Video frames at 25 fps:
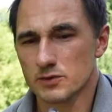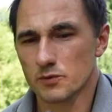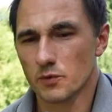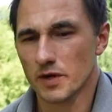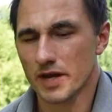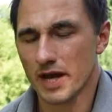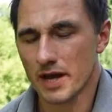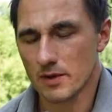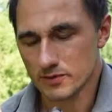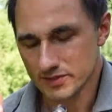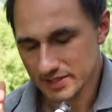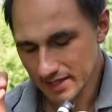one,
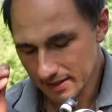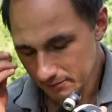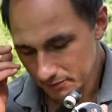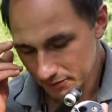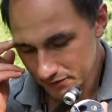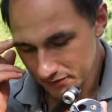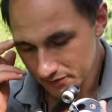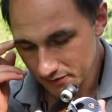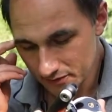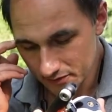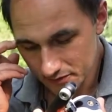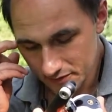I was able
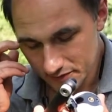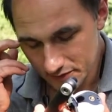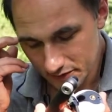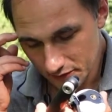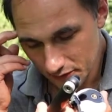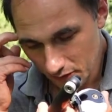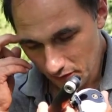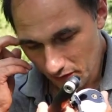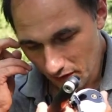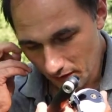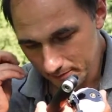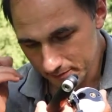to
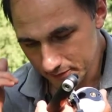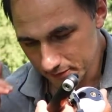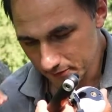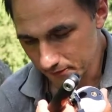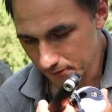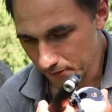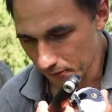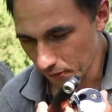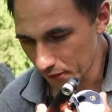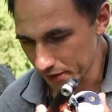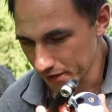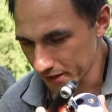go up to
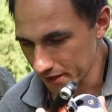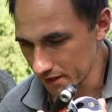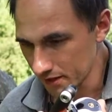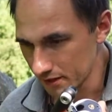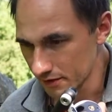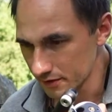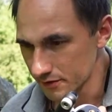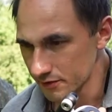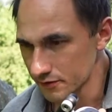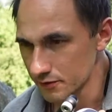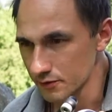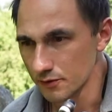
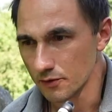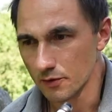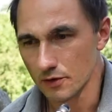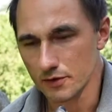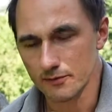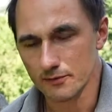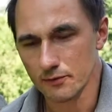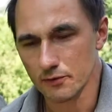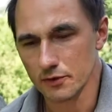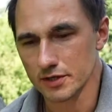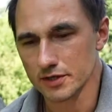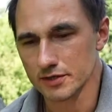42 or
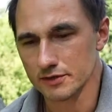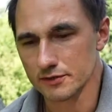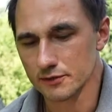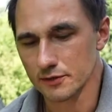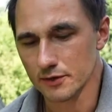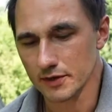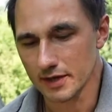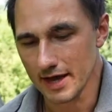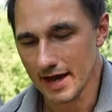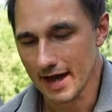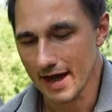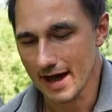42
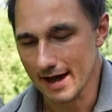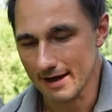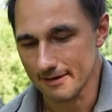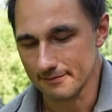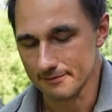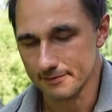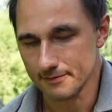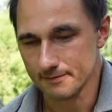and a half.